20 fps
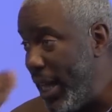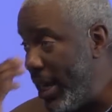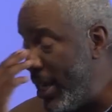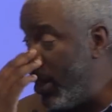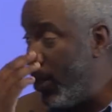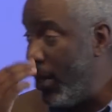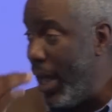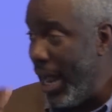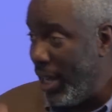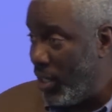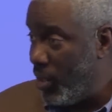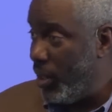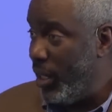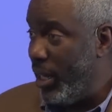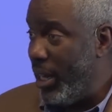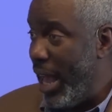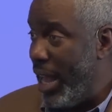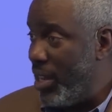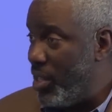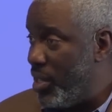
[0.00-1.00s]
that no,
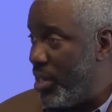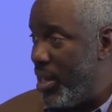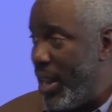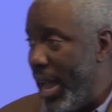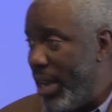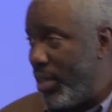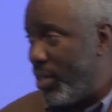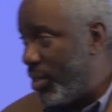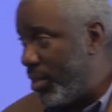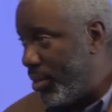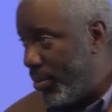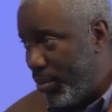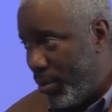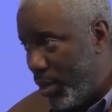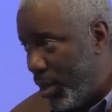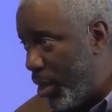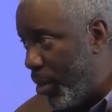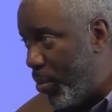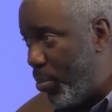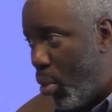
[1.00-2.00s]
actually that's
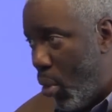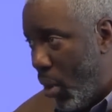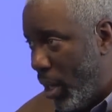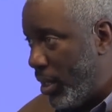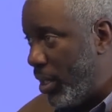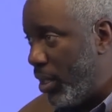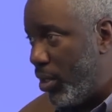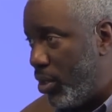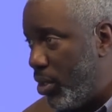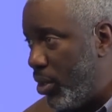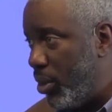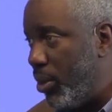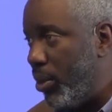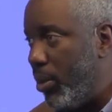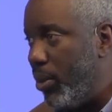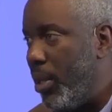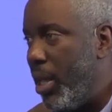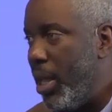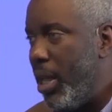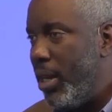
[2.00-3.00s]
that's you know pointing
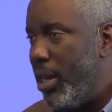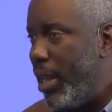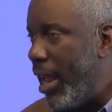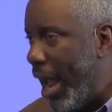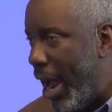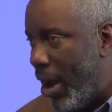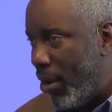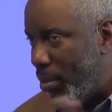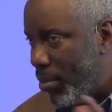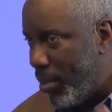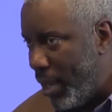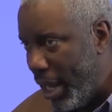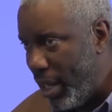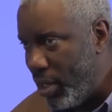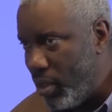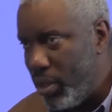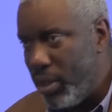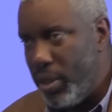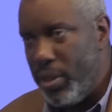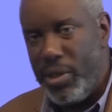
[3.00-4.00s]
to the Arab
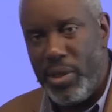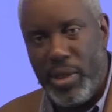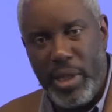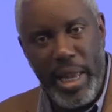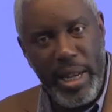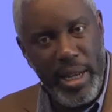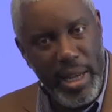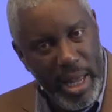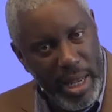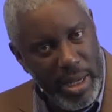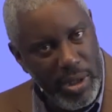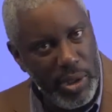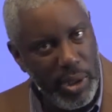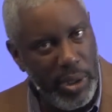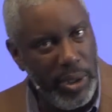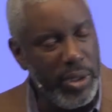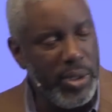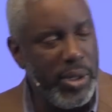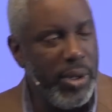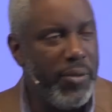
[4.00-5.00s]
nations and, and
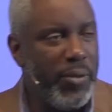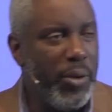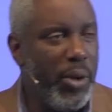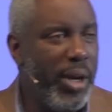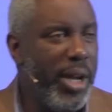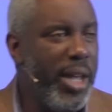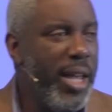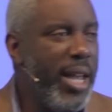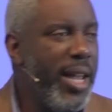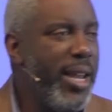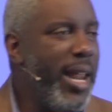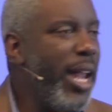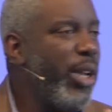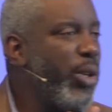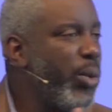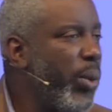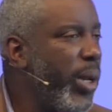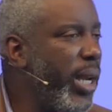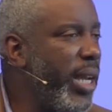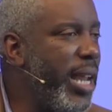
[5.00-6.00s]
so on and so forth.
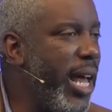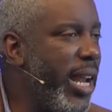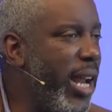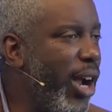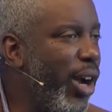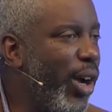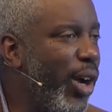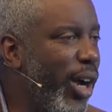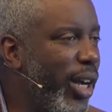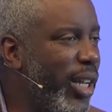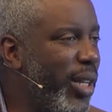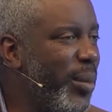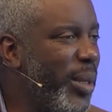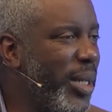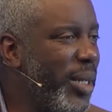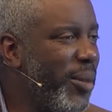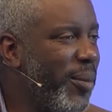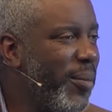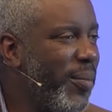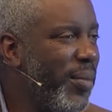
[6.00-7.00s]
That's really not our
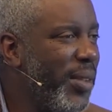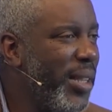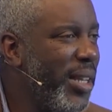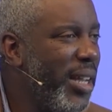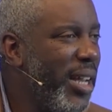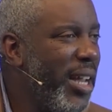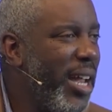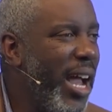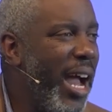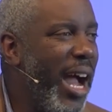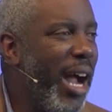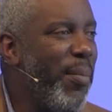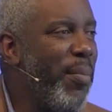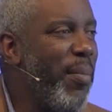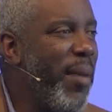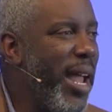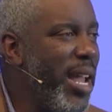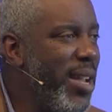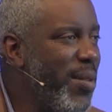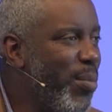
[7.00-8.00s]
argument. Our
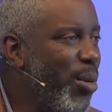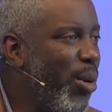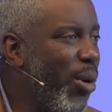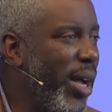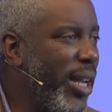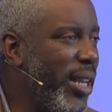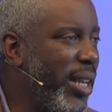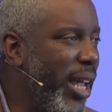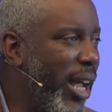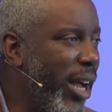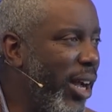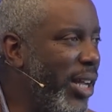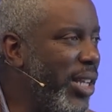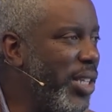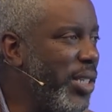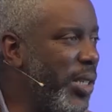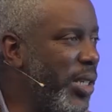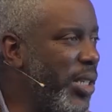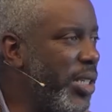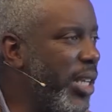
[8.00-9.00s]
main point there
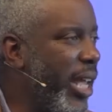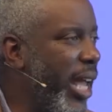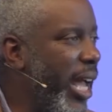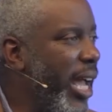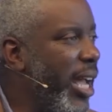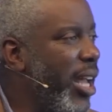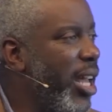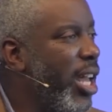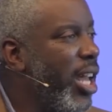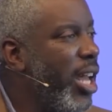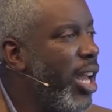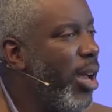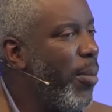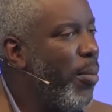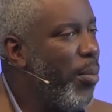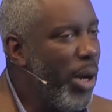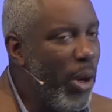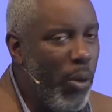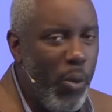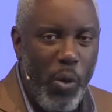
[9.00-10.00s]
is to say,
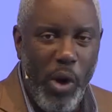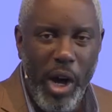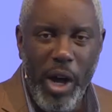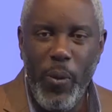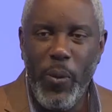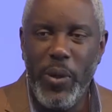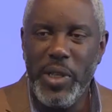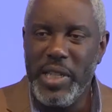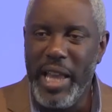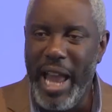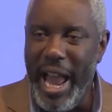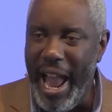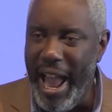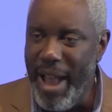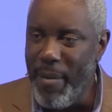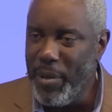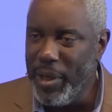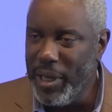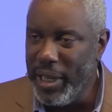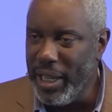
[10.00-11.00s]
but what was
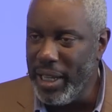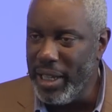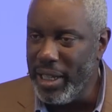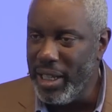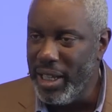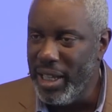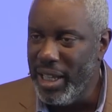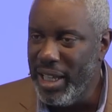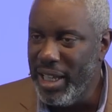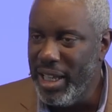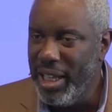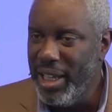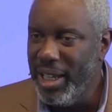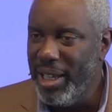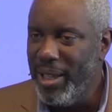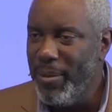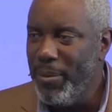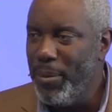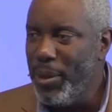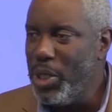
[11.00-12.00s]
happening
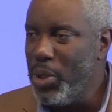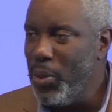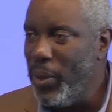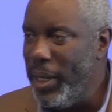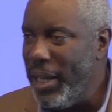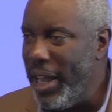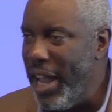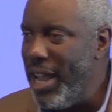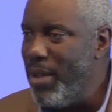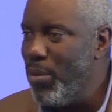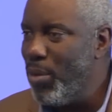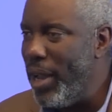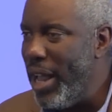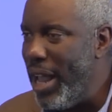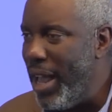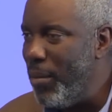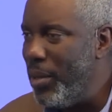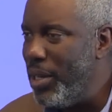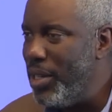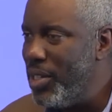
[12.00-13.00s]
between
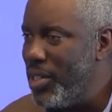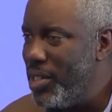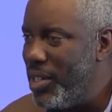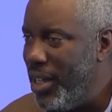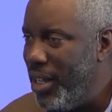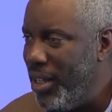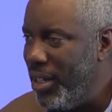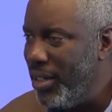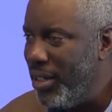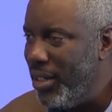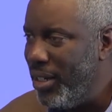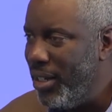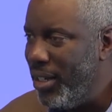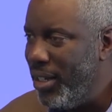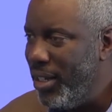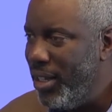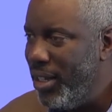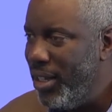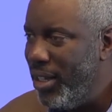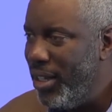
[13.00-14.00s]
Abraham and his son?
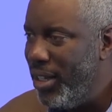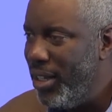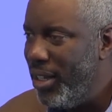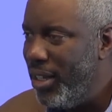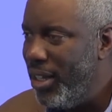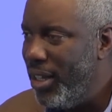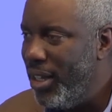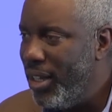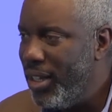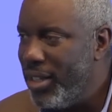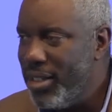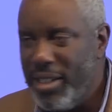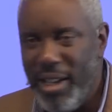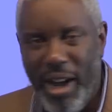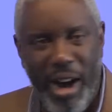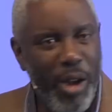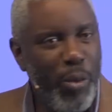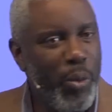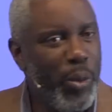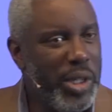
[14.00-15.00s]

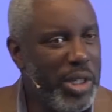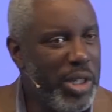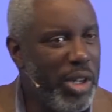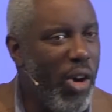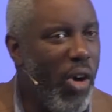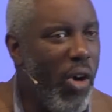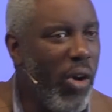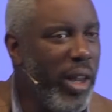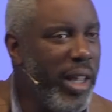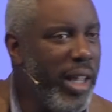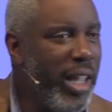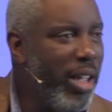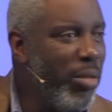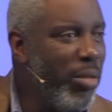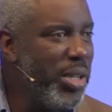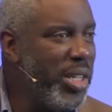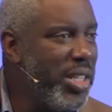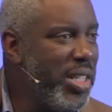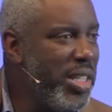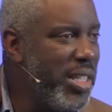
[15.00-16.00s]
God was calling
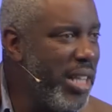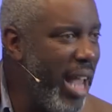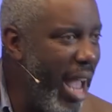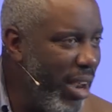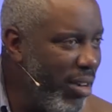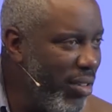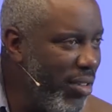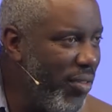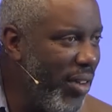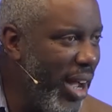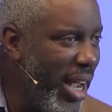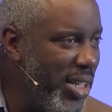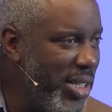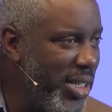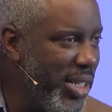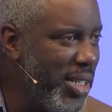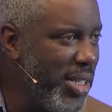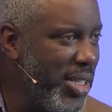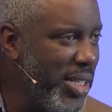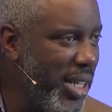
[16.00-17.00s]
to
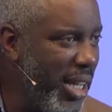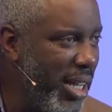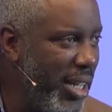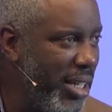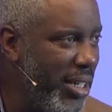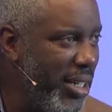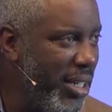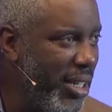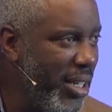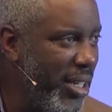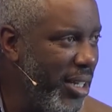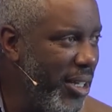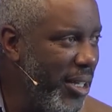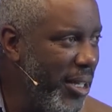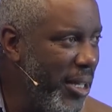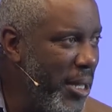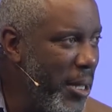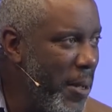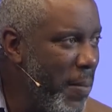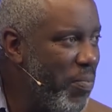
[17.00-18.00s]
sacrifice his son.
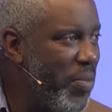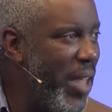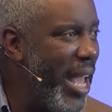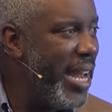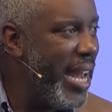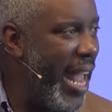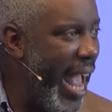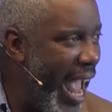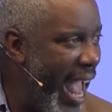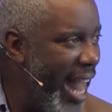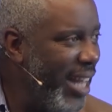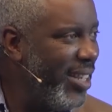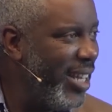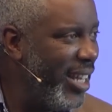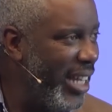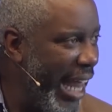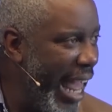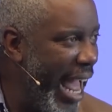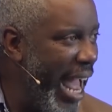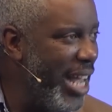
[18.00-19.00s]
And at
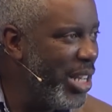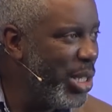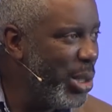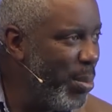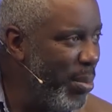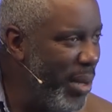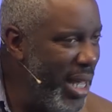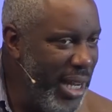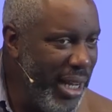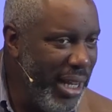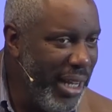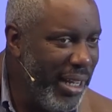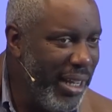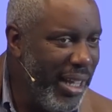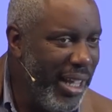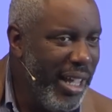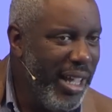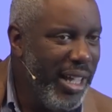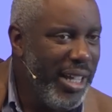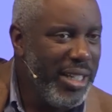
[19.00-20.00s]
the last minute,
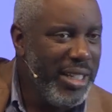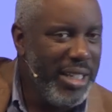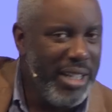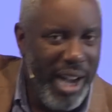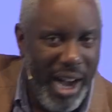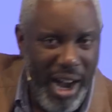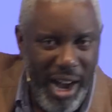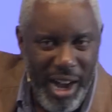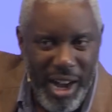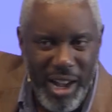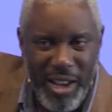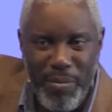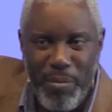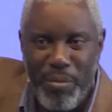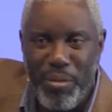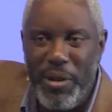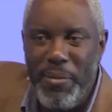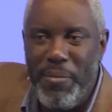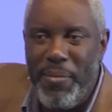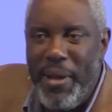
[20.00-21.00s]

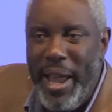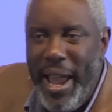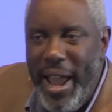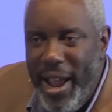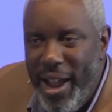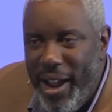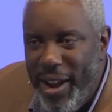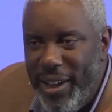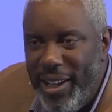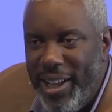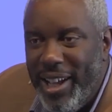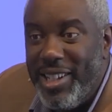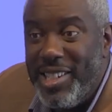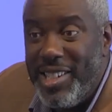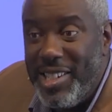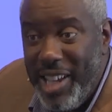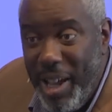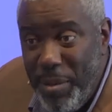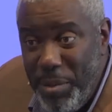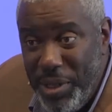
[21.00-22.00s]
God prepared a
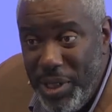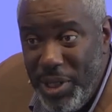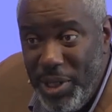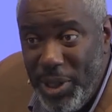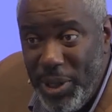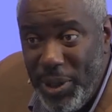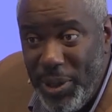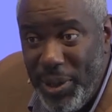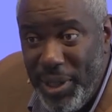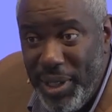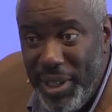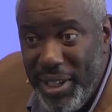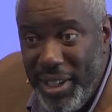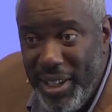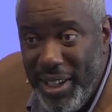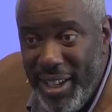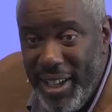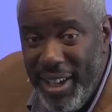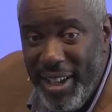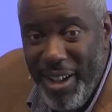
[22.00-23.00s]
substitute,
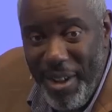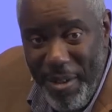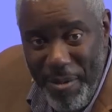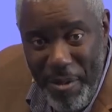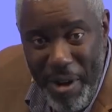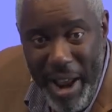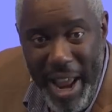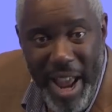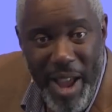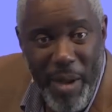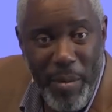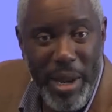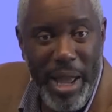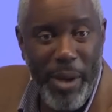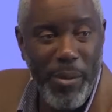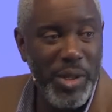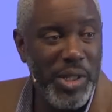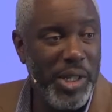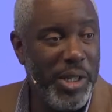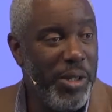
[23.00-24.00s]
a ram
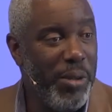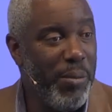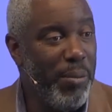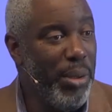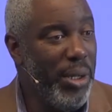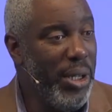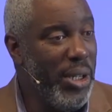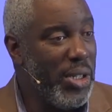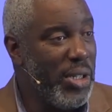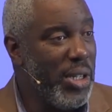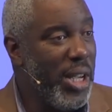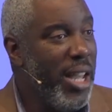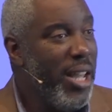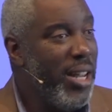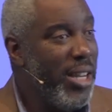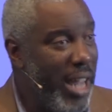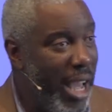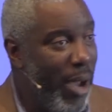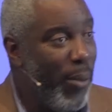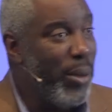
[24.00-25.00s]
that was in the bush
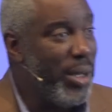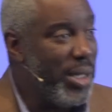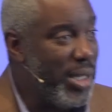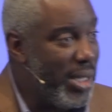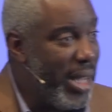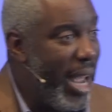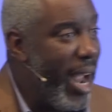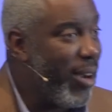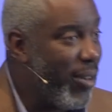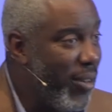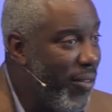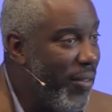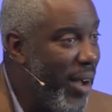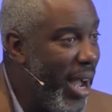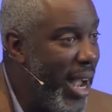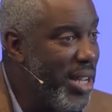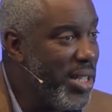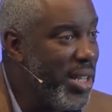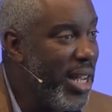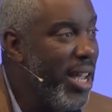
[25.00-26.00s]
that was
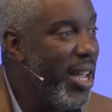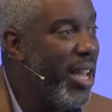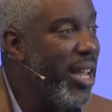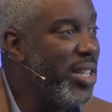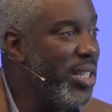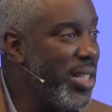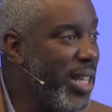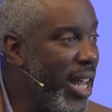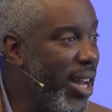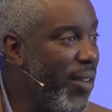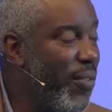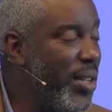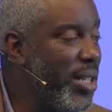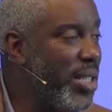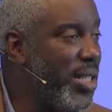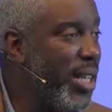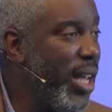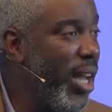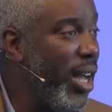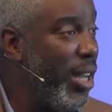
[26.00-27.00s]
sacrificed instead of
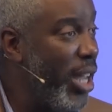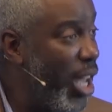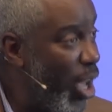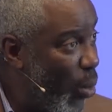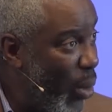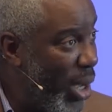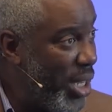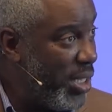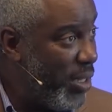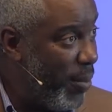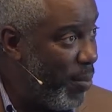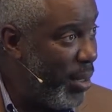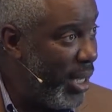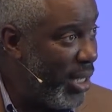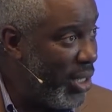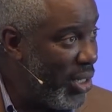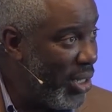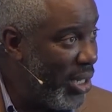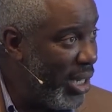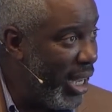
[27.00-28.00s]
his son. What's the
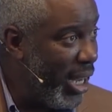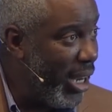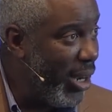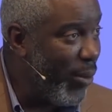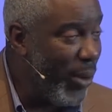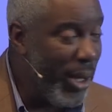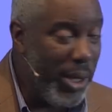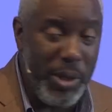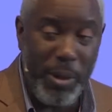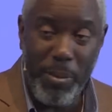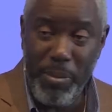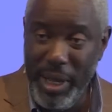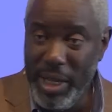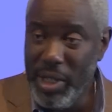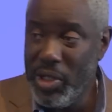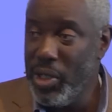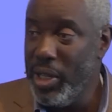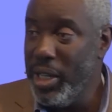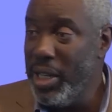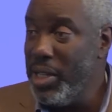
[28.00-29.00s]
picture there? Well, the
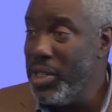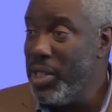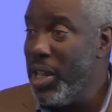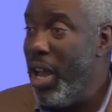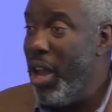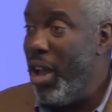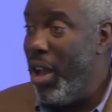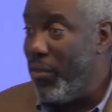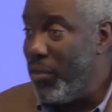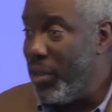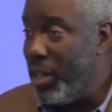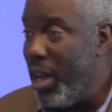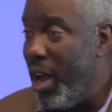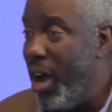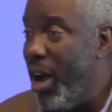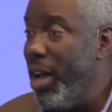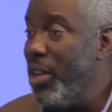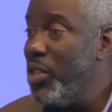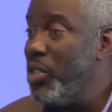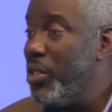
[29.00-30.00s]
picture is of
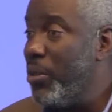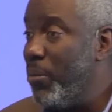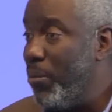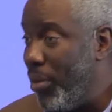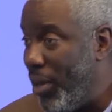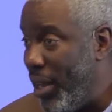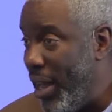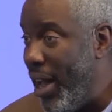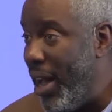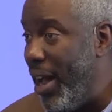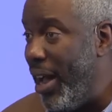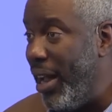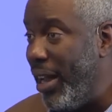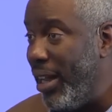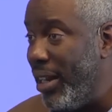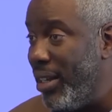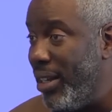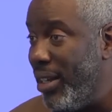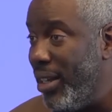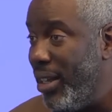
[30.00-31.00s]
God
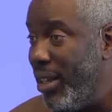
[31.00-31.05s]
supplying